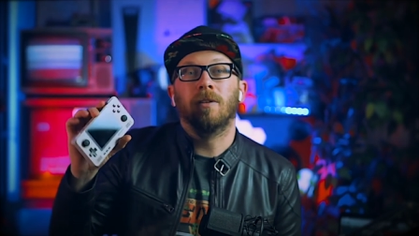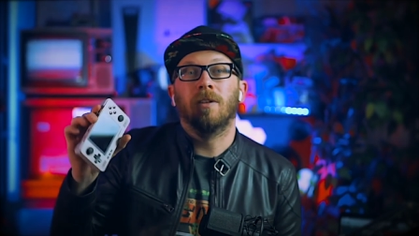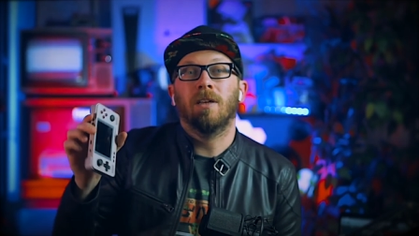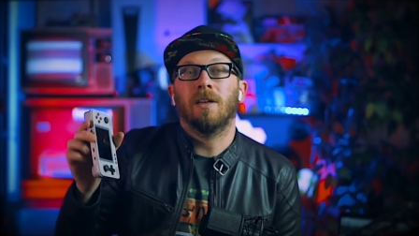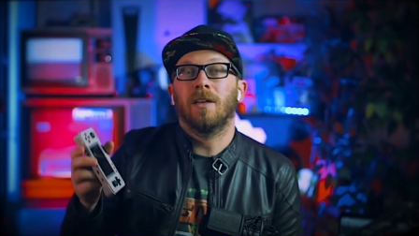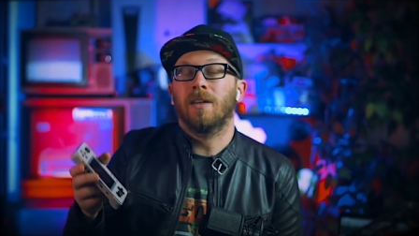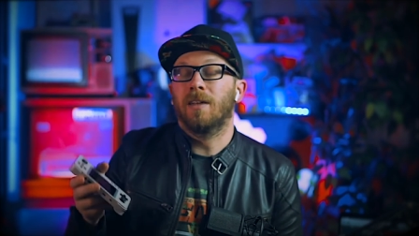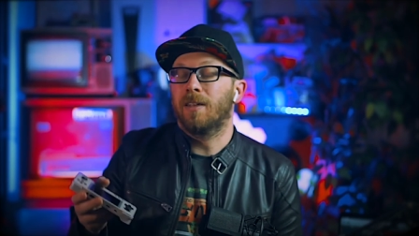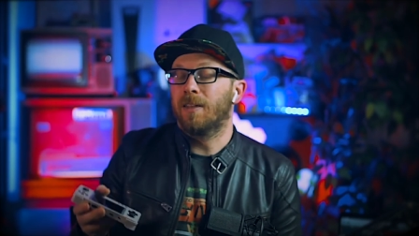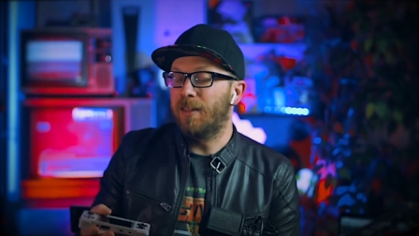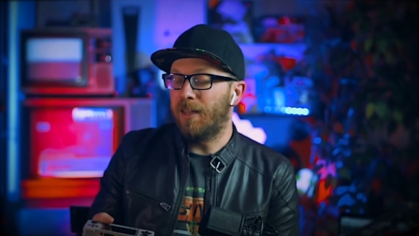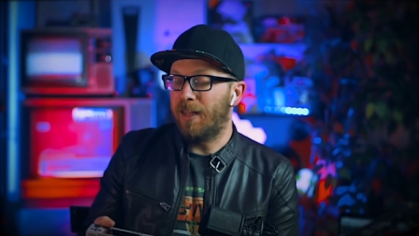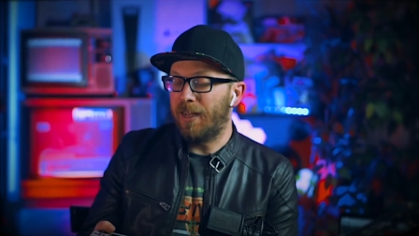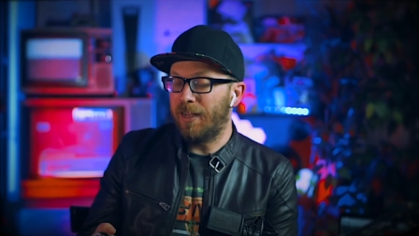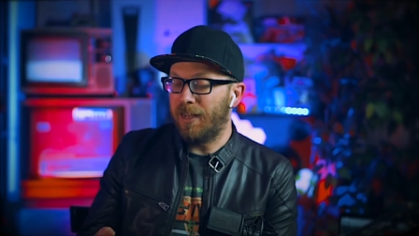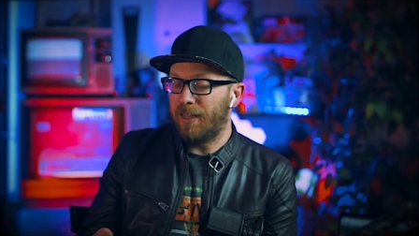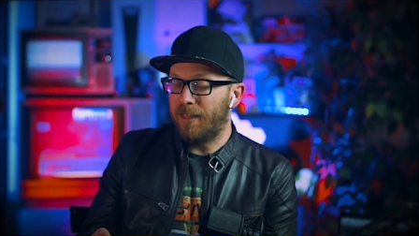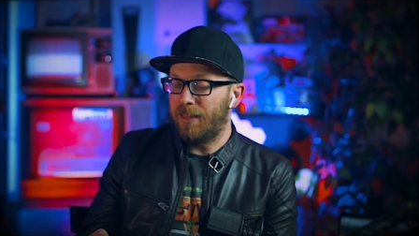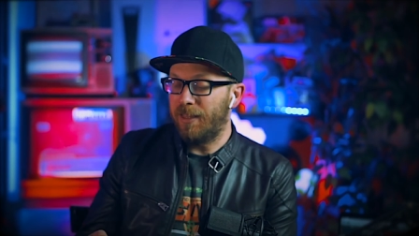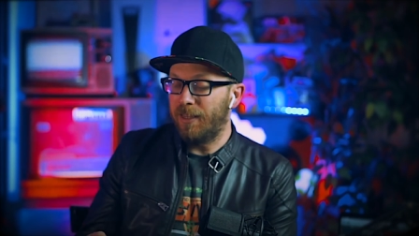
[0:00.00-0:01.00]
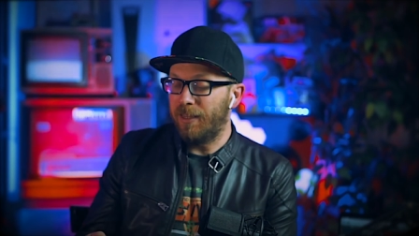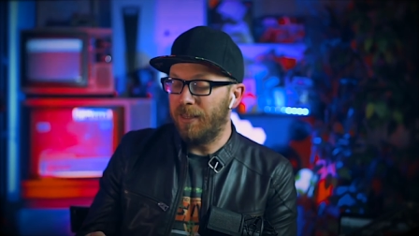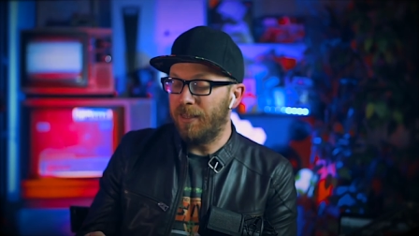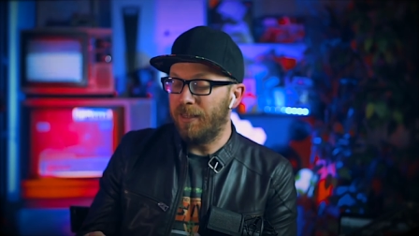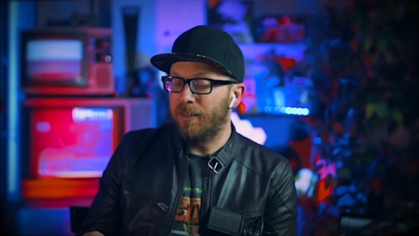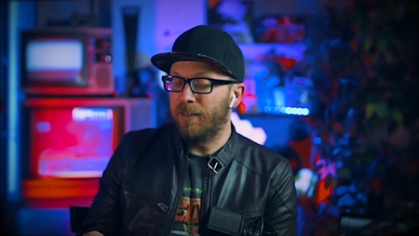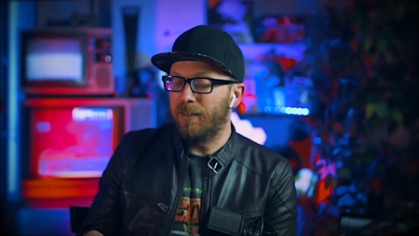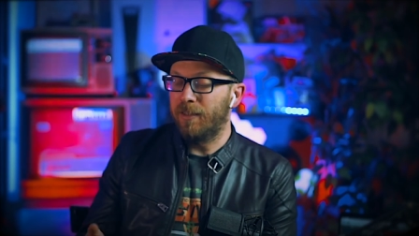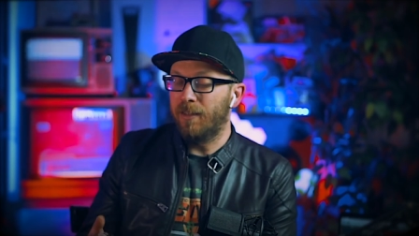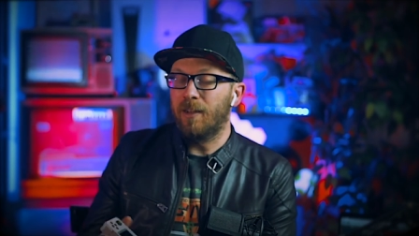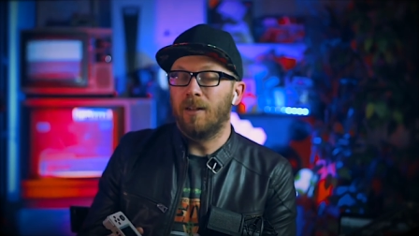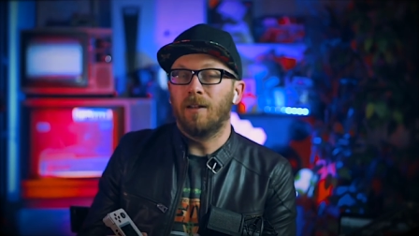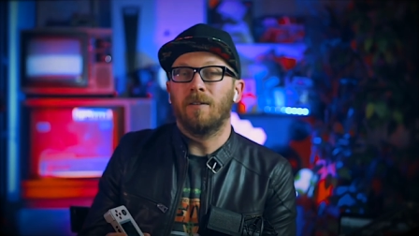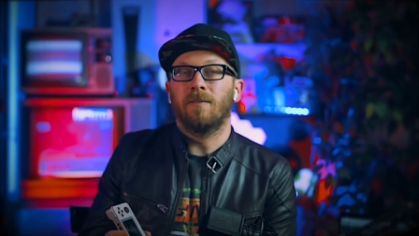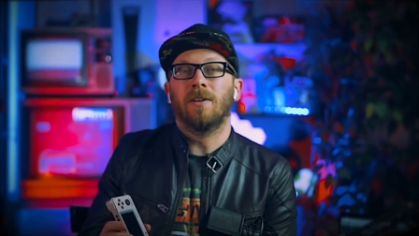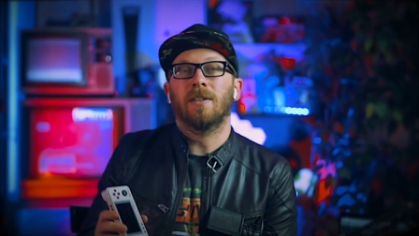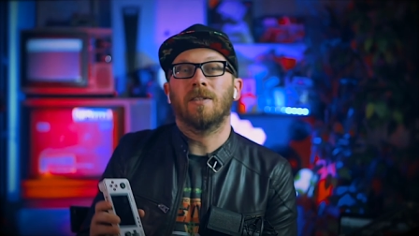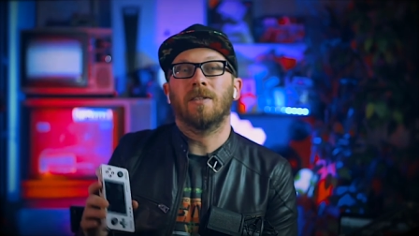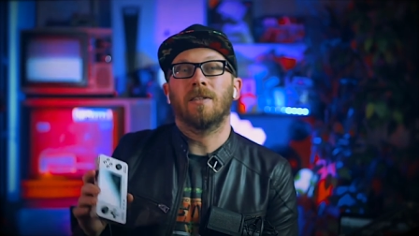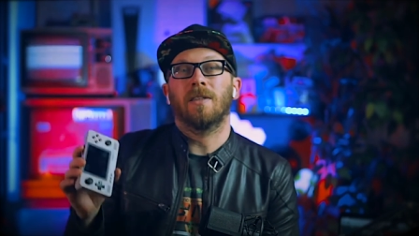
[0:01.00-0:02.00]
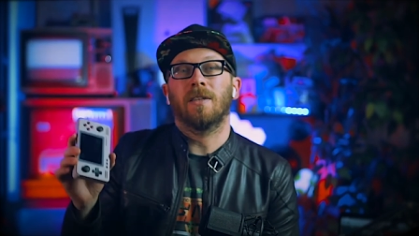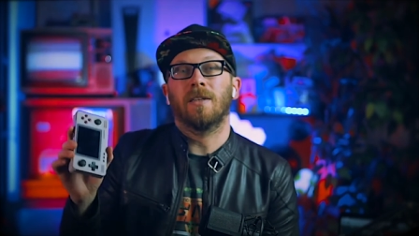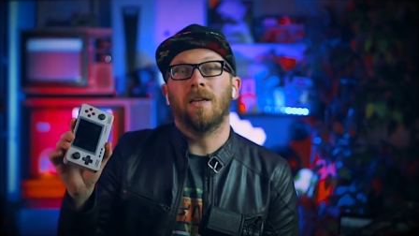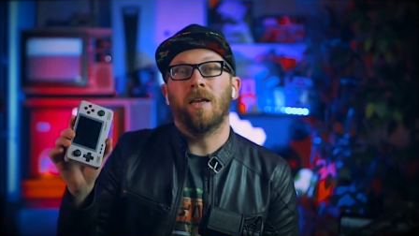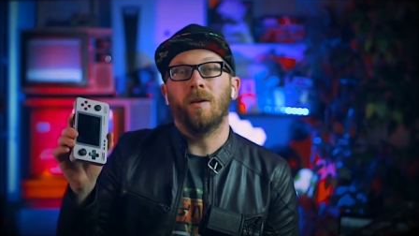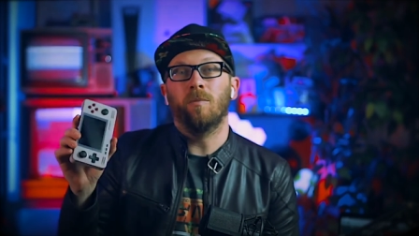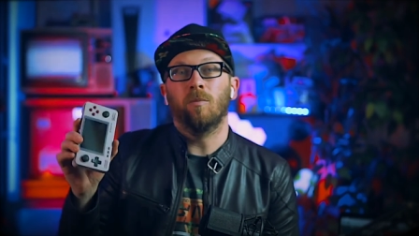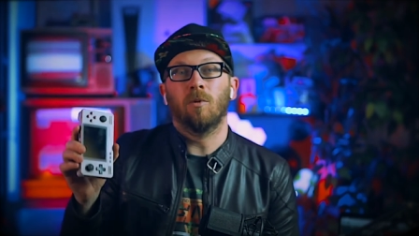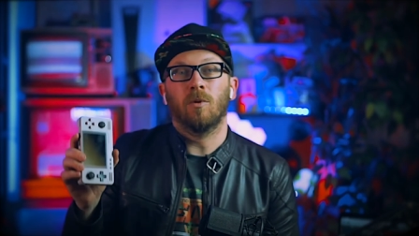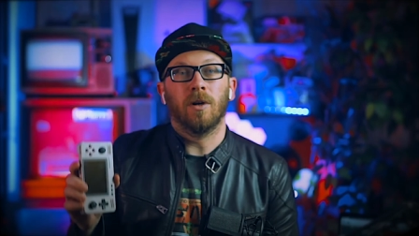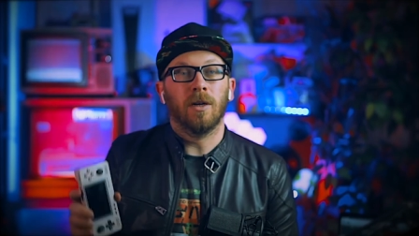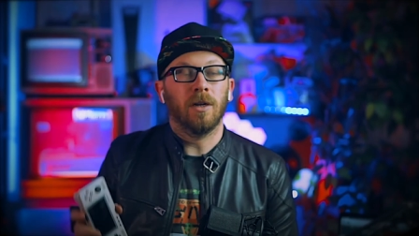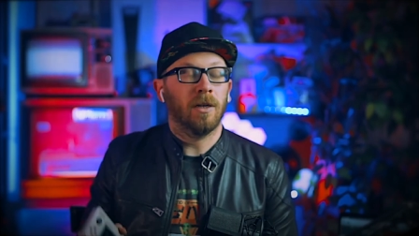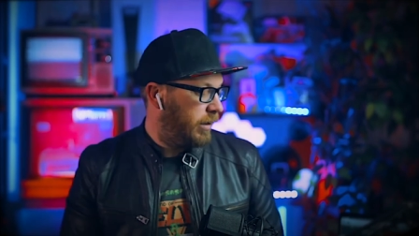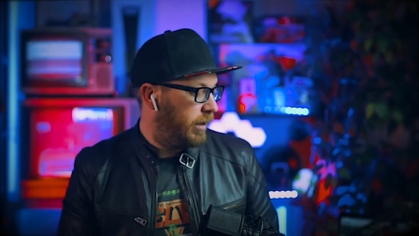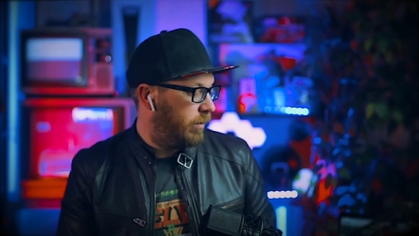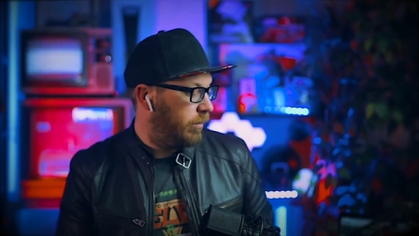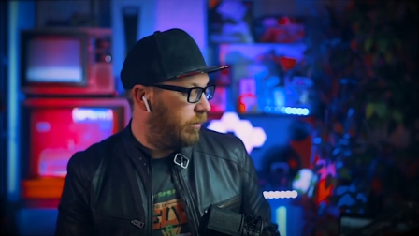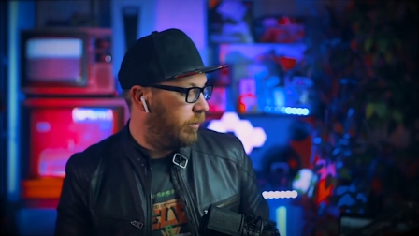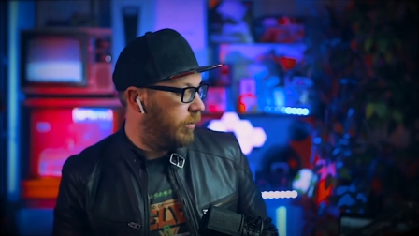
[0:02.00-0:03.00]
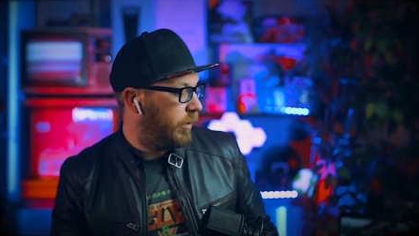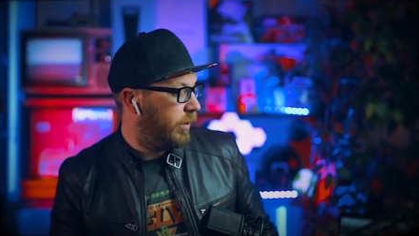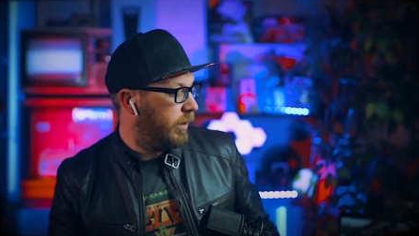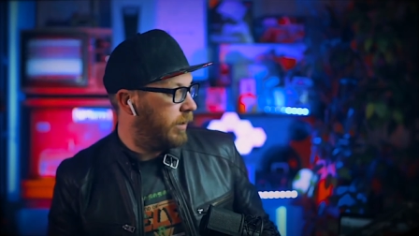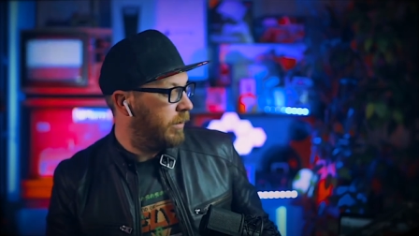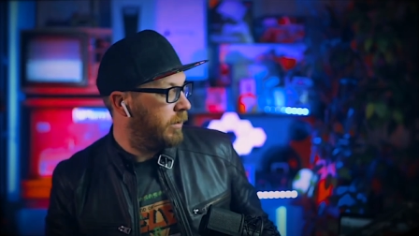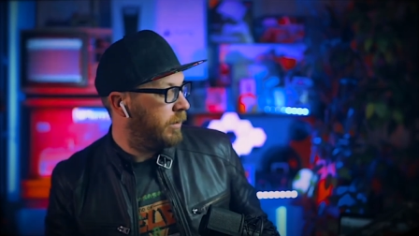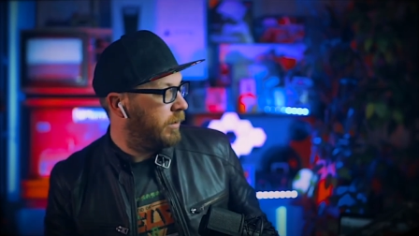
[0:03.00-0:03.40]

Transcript: They, I got the obviously the Game Boy themed one,